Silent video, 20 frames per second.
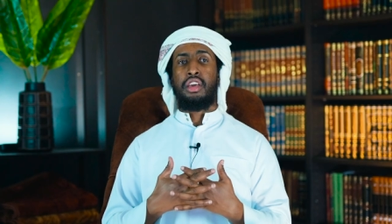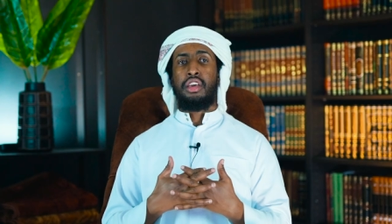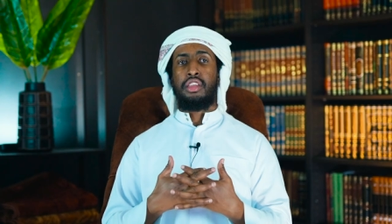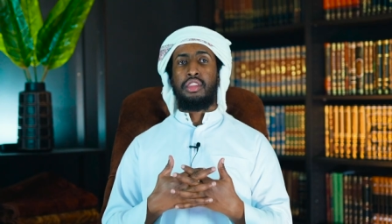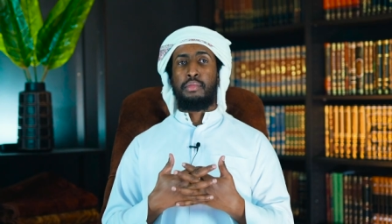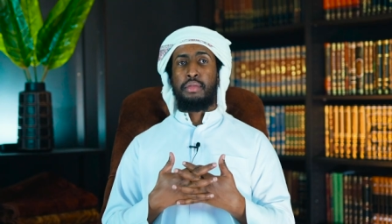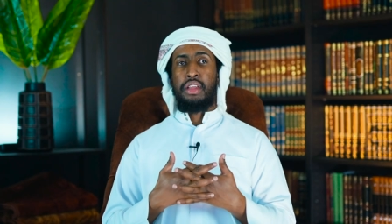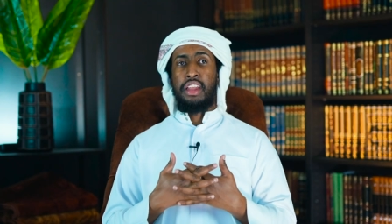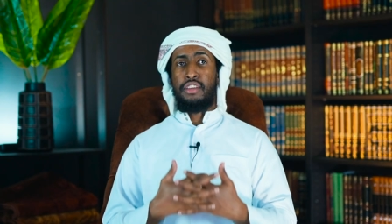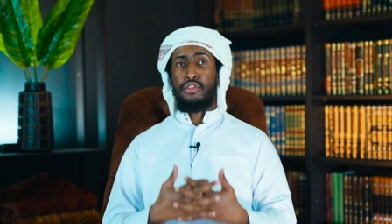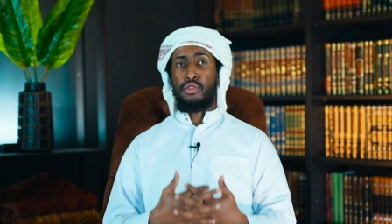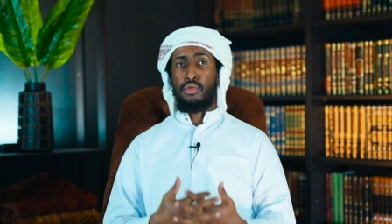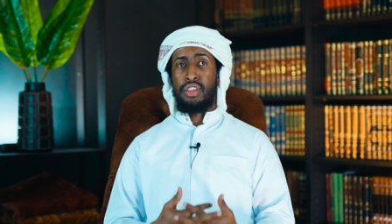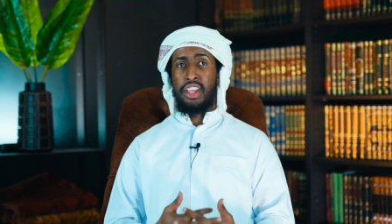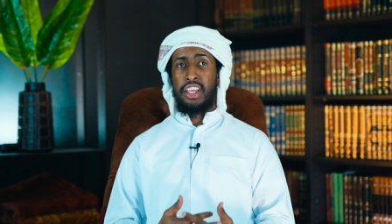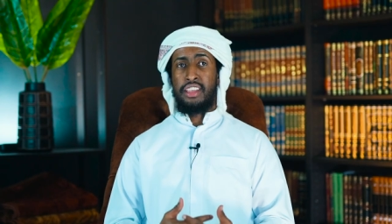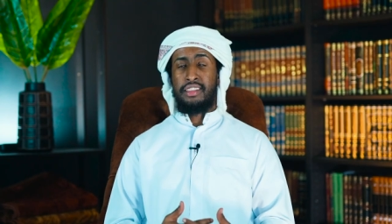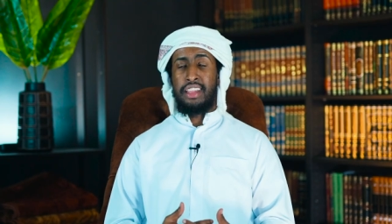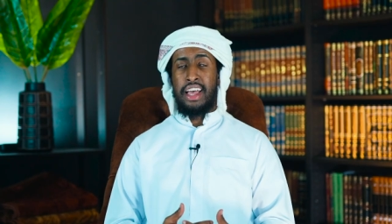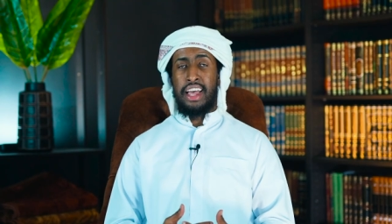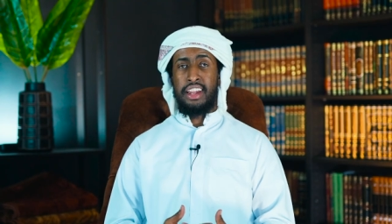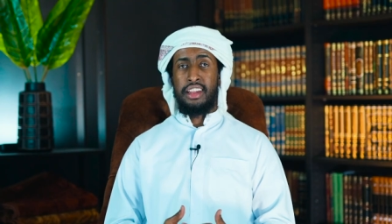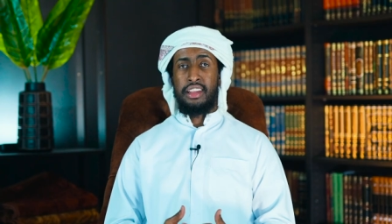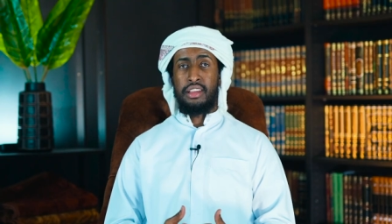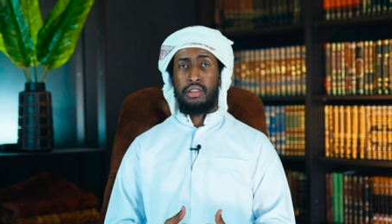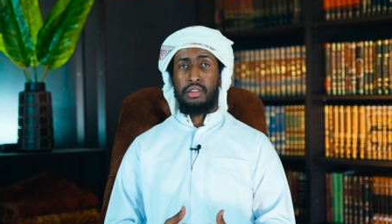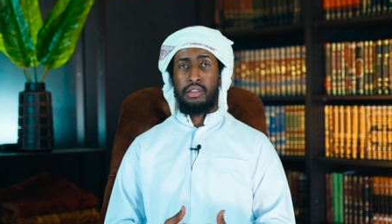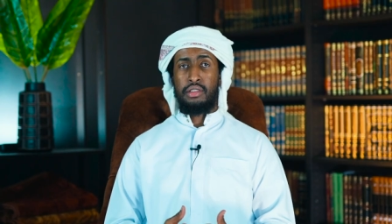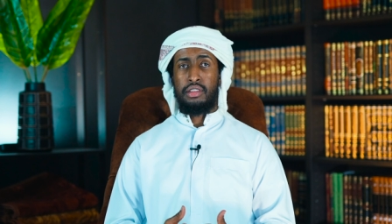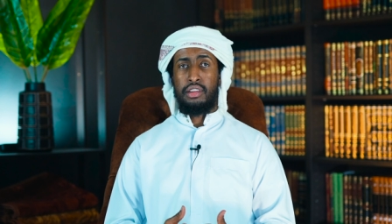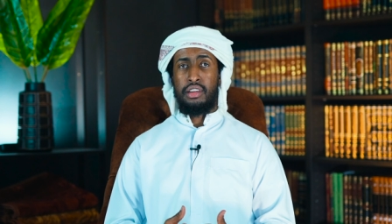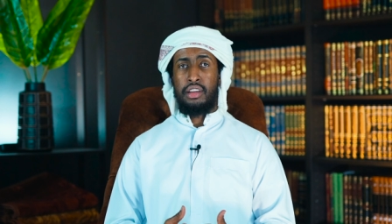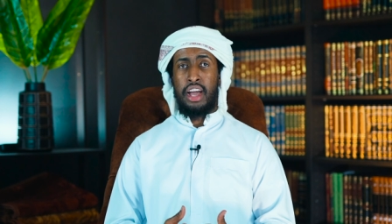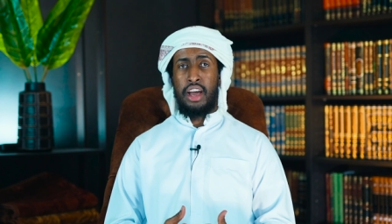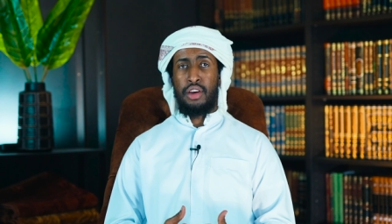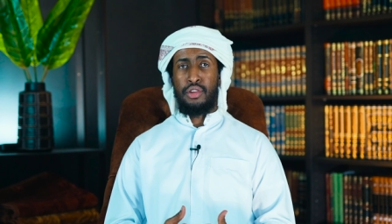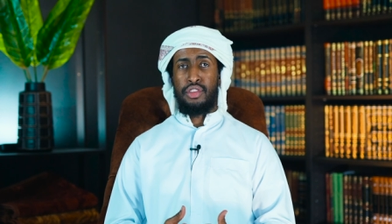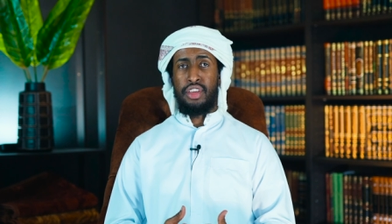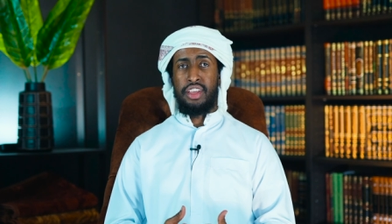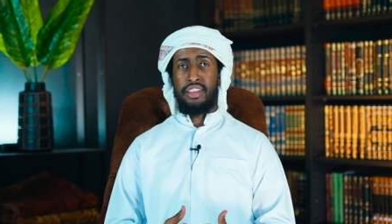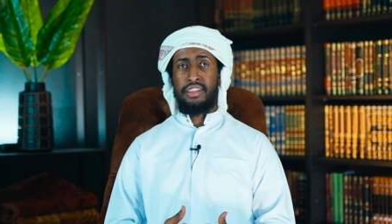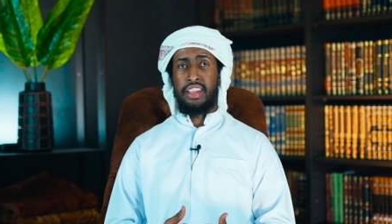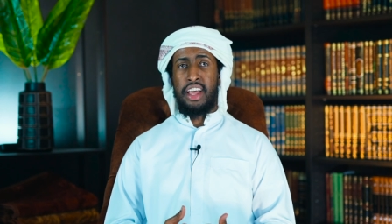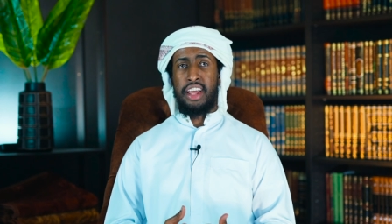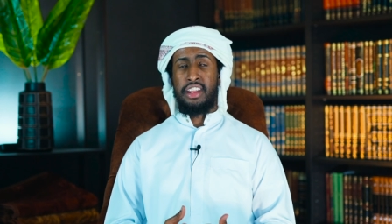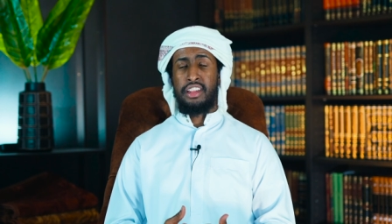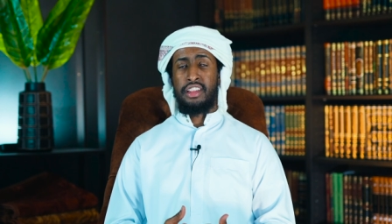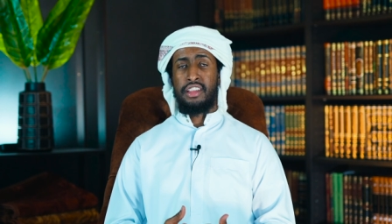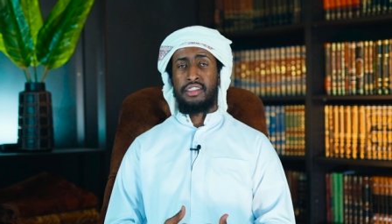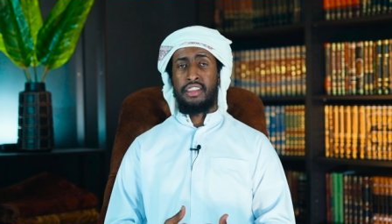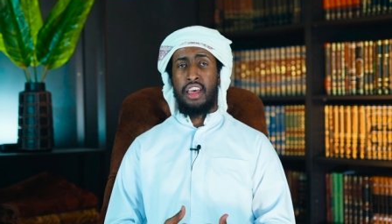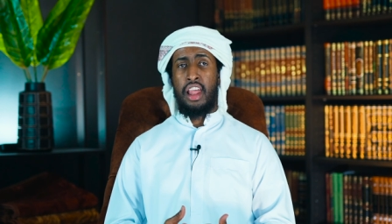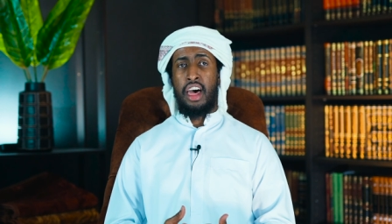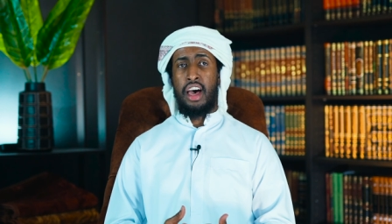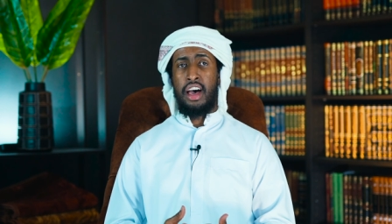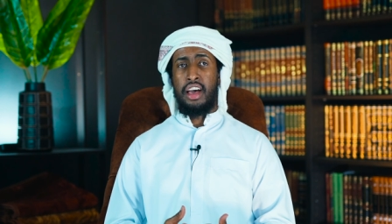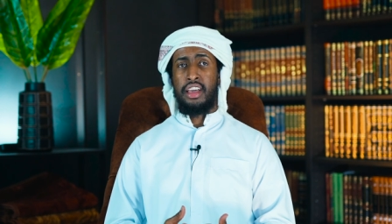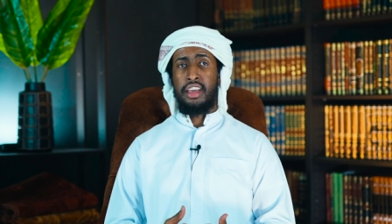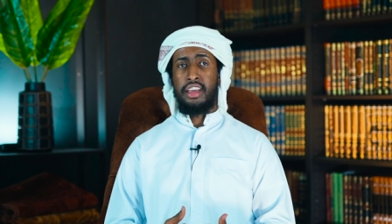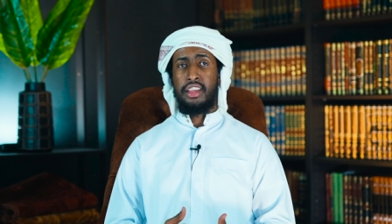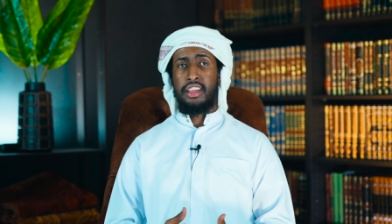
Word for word: The believers when they stand, how do they stand in the salah?